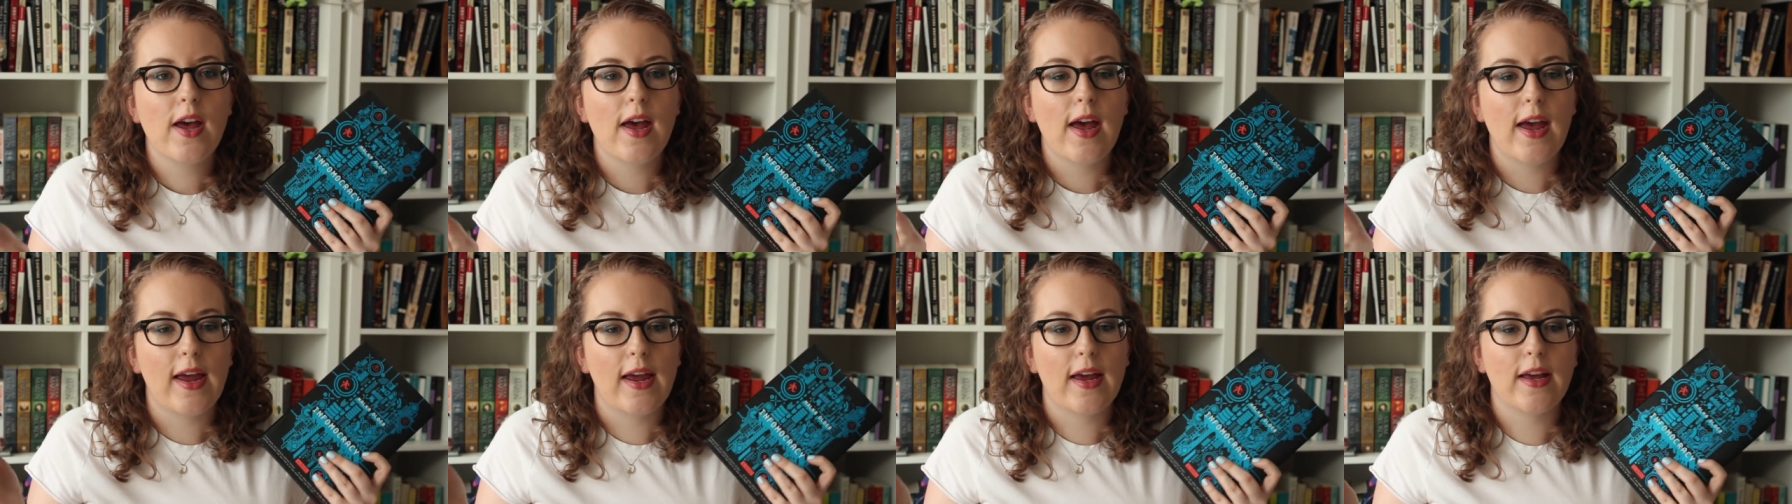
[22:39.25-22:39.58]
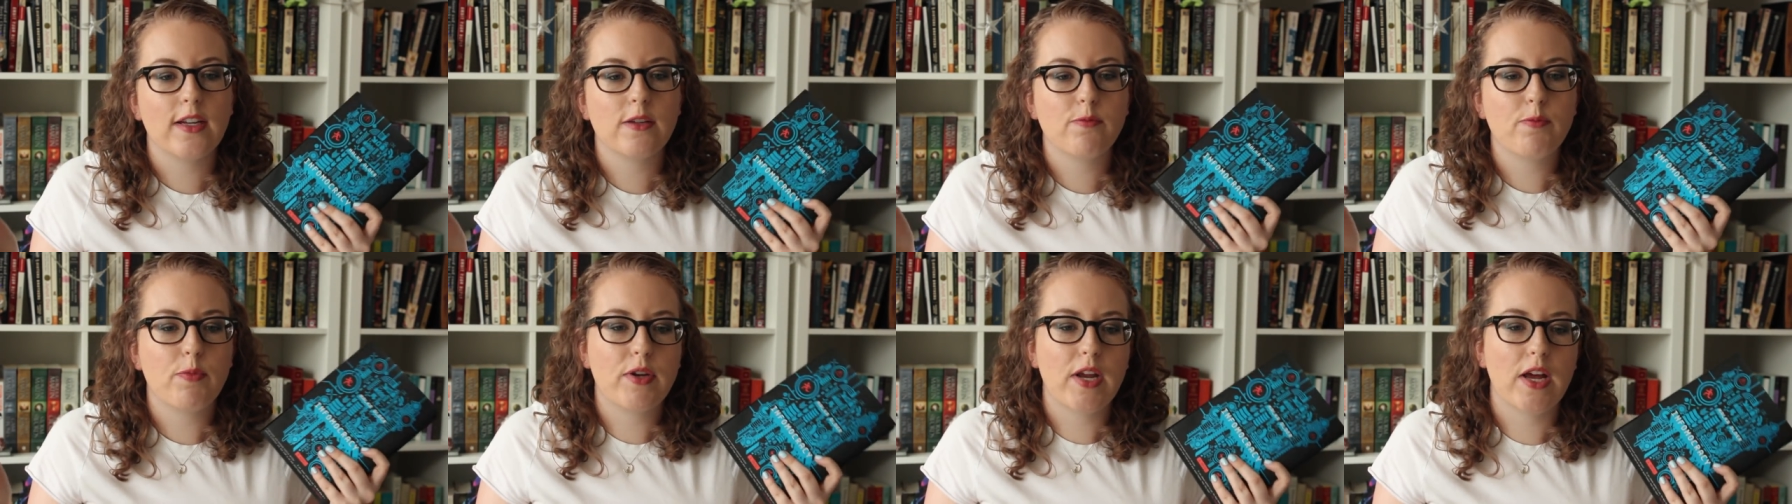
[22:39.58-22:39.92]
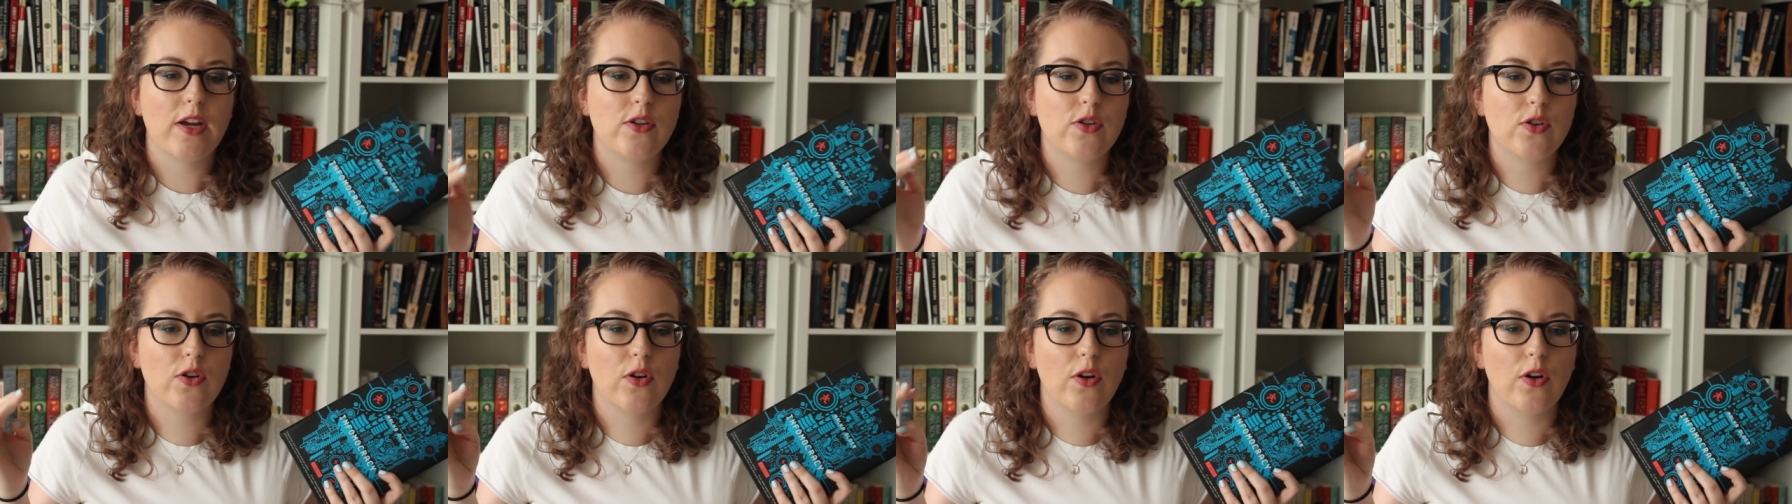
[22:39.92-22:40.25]
and
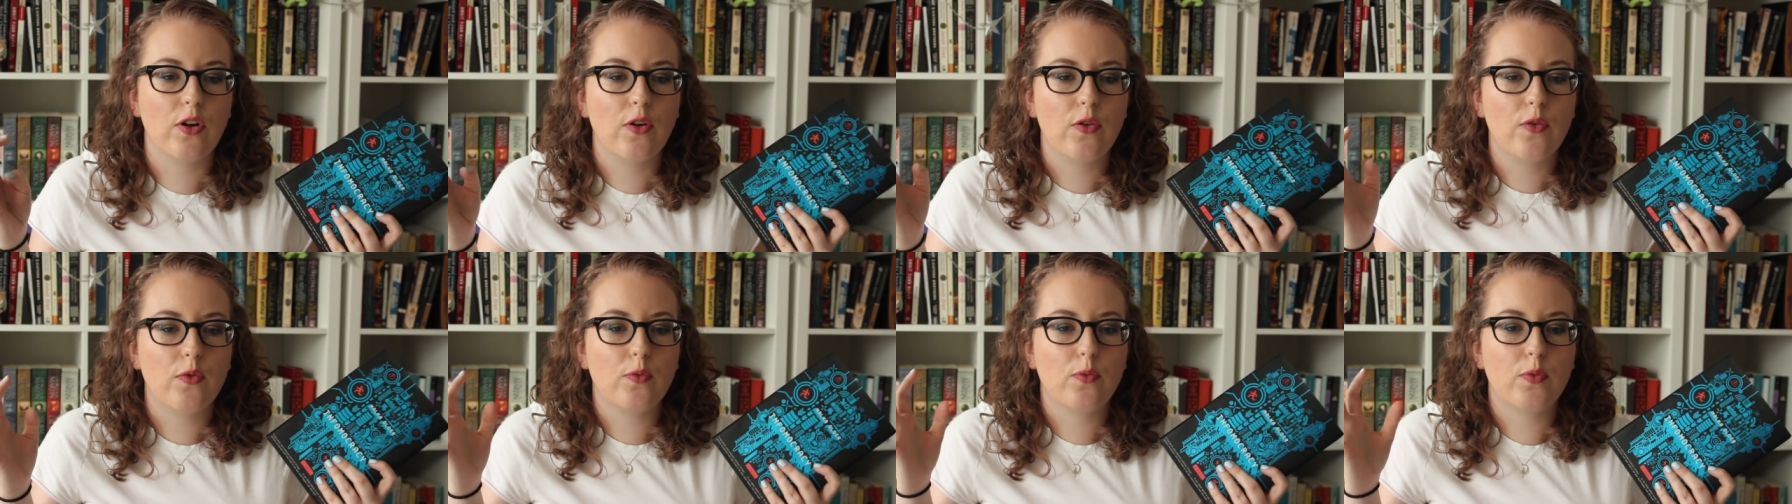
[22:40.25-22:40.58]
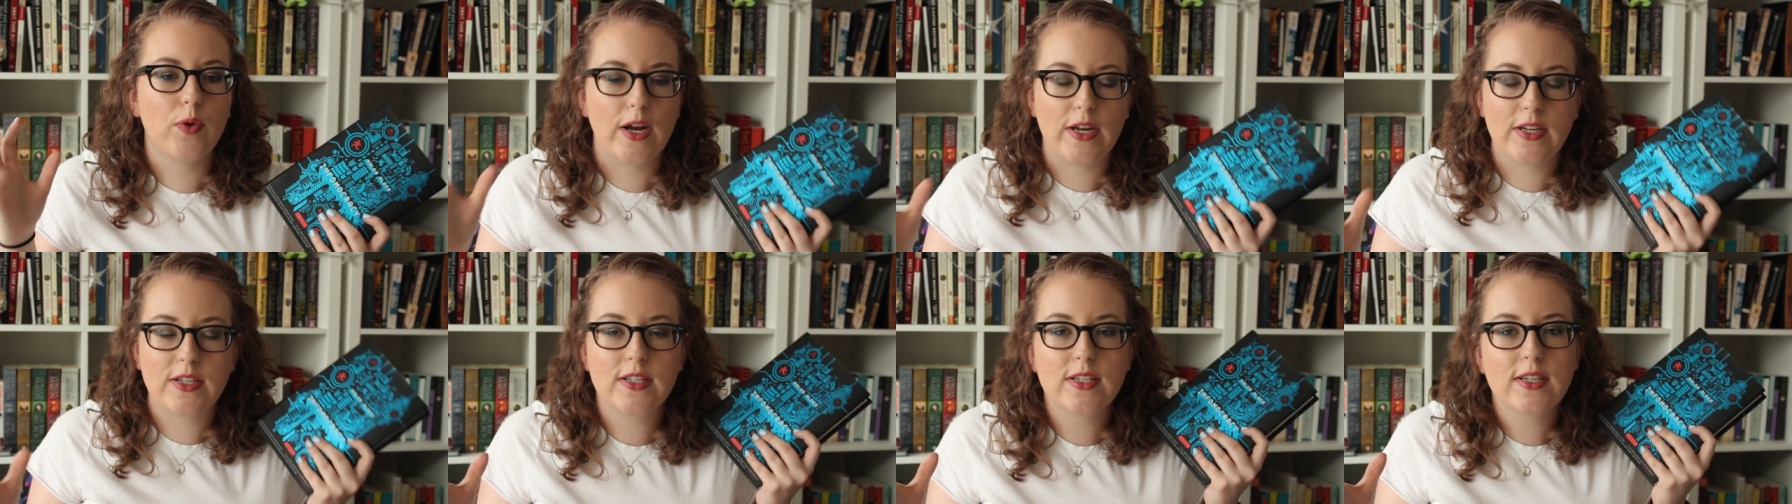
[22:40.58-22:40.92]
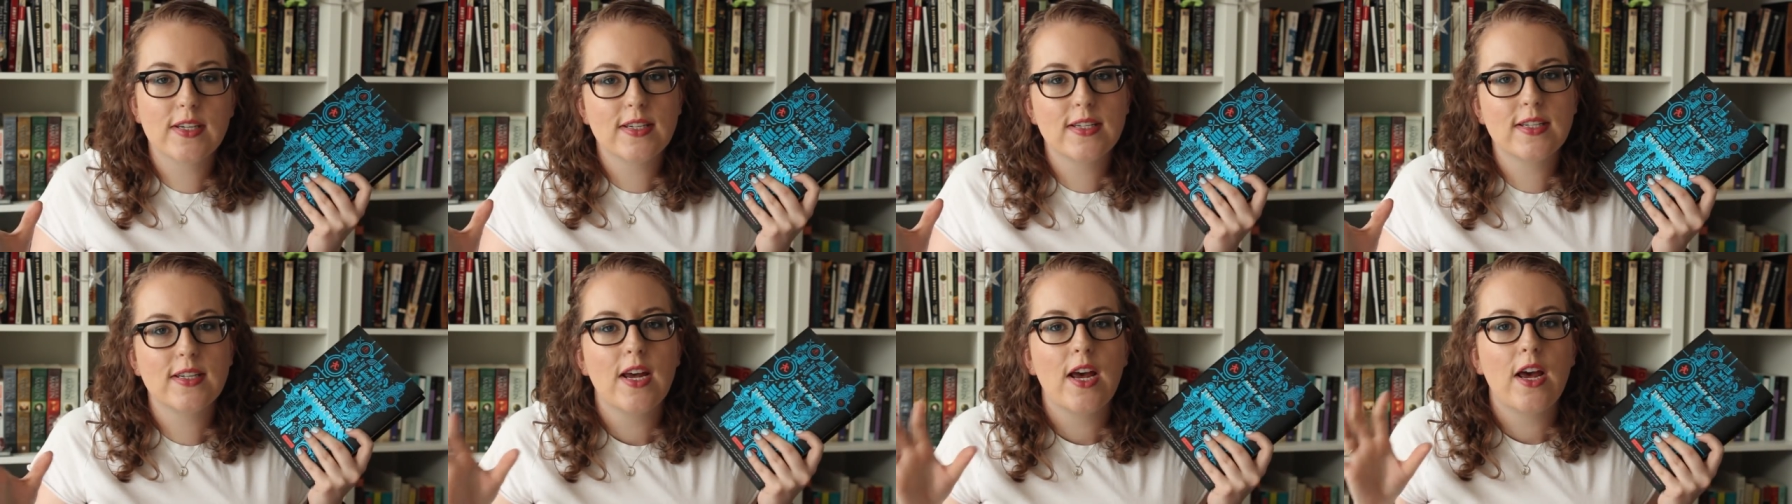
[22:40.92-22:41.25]
potential
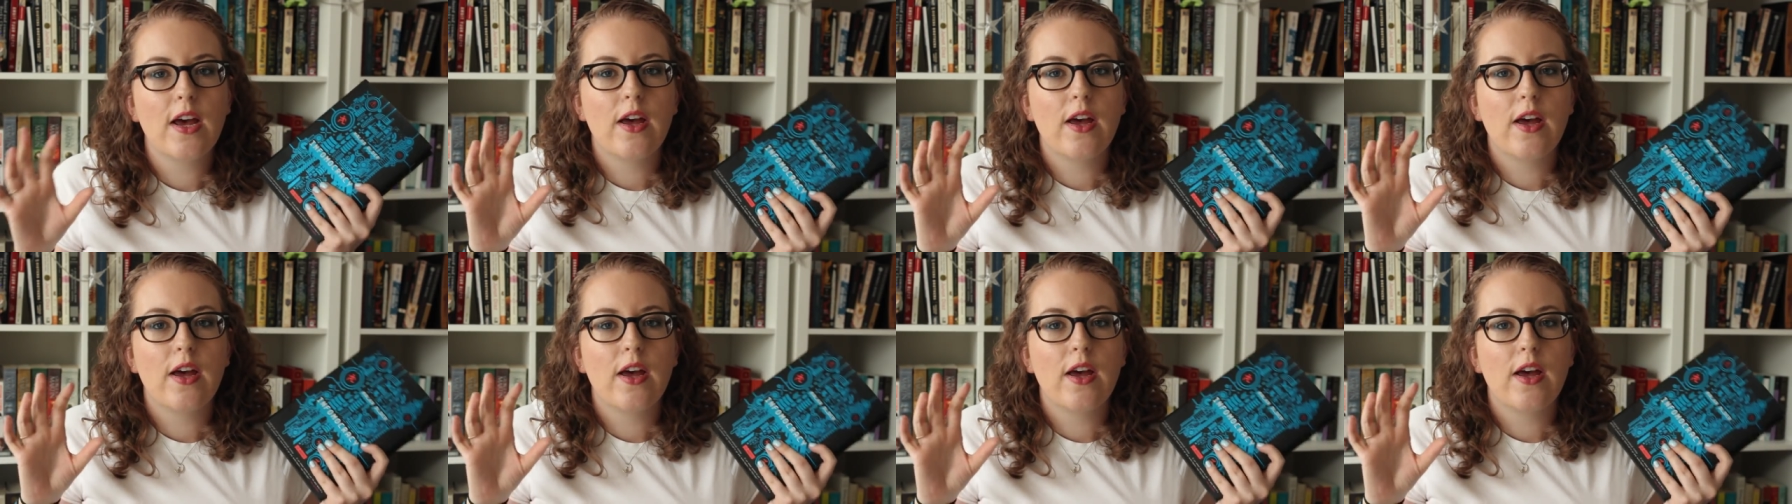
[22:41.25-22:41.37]
risks